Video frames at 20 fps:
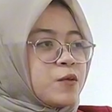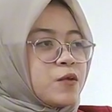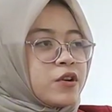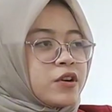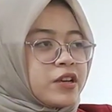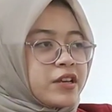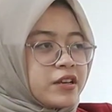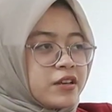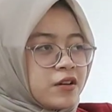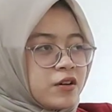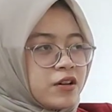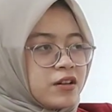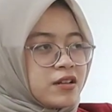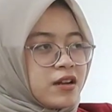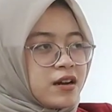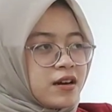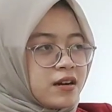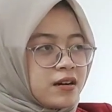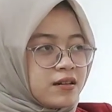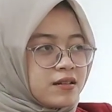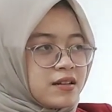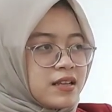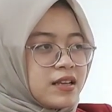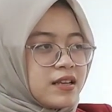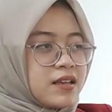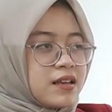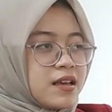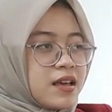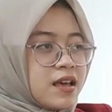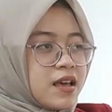working
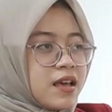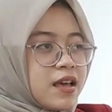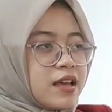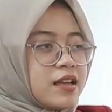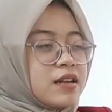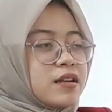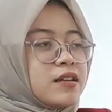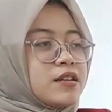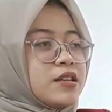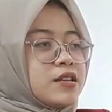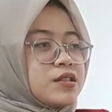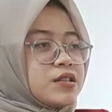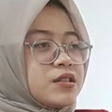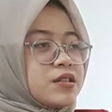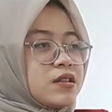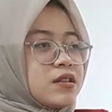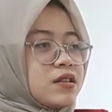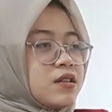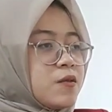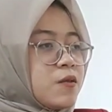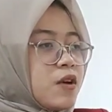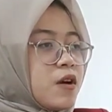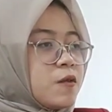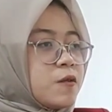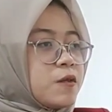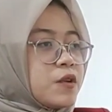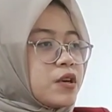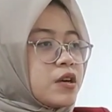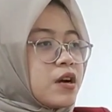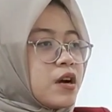hardly. In addition,
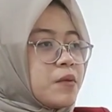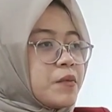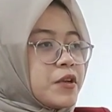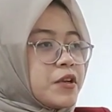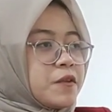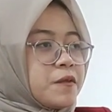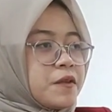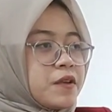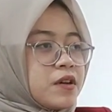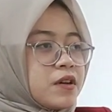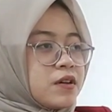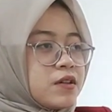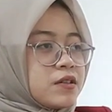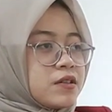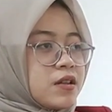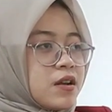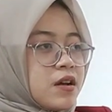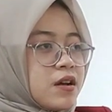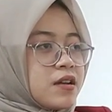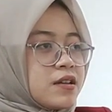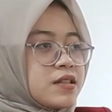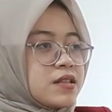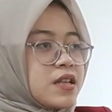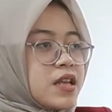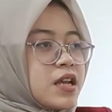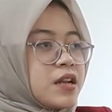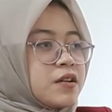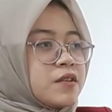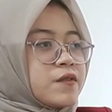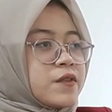overcoming difficult tasks
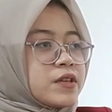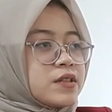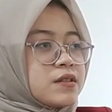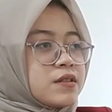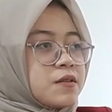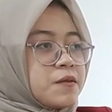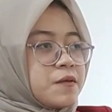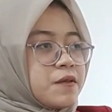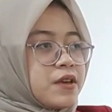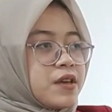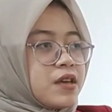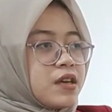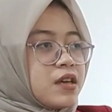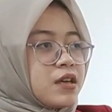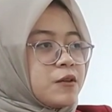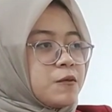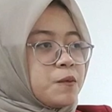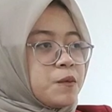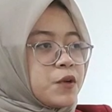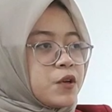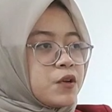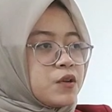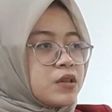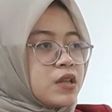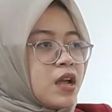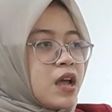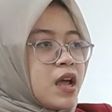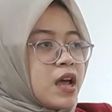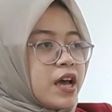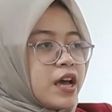in receiving input
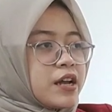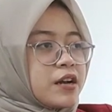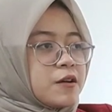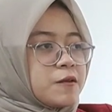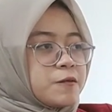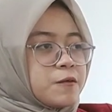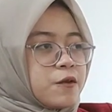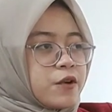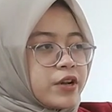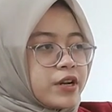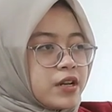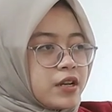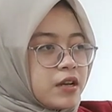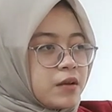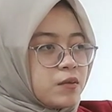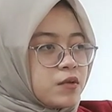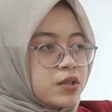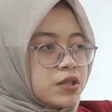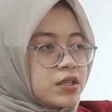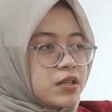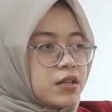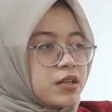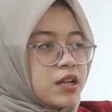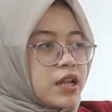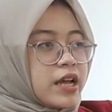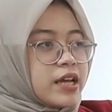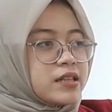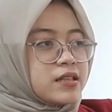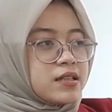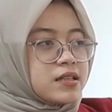and avoiding illegible
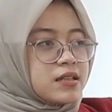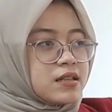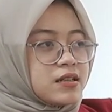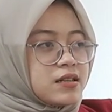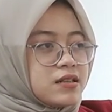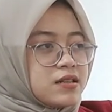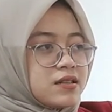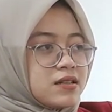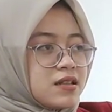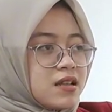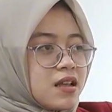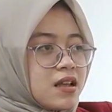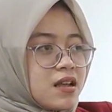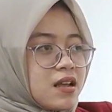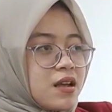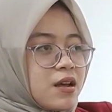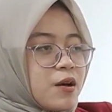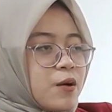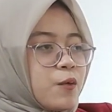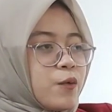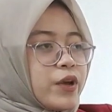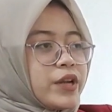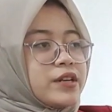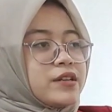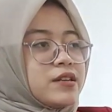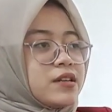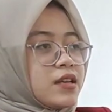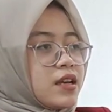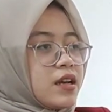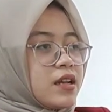attitudes when
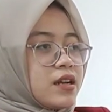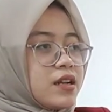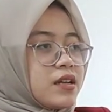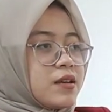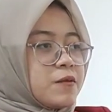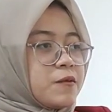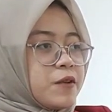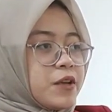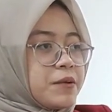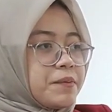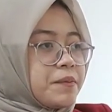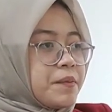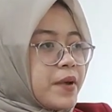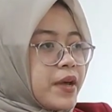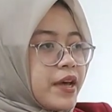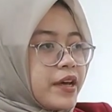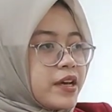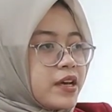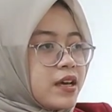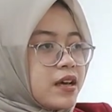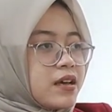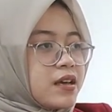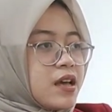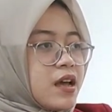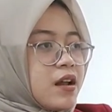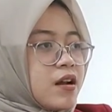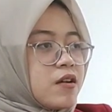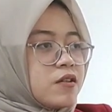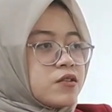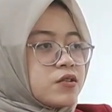getting feedback
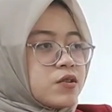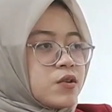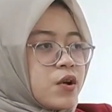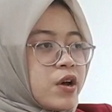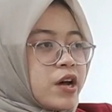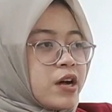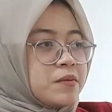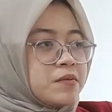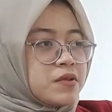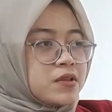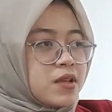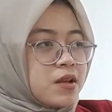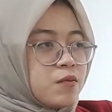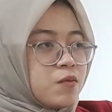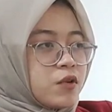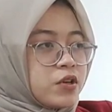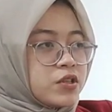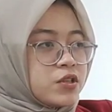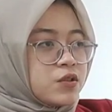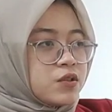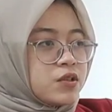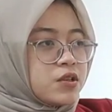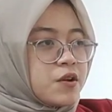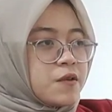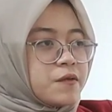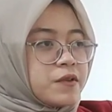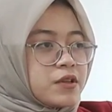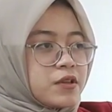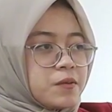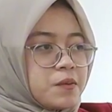can also help someone to
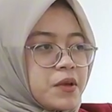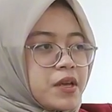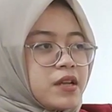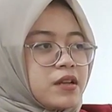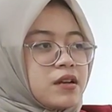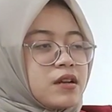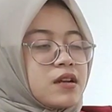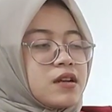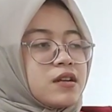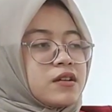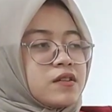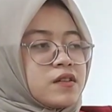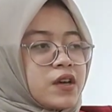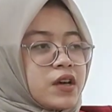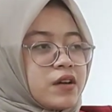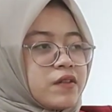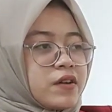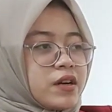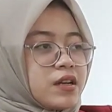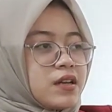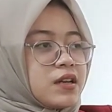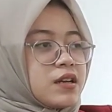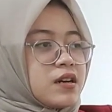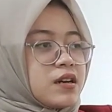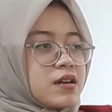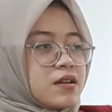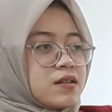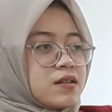develop in a career.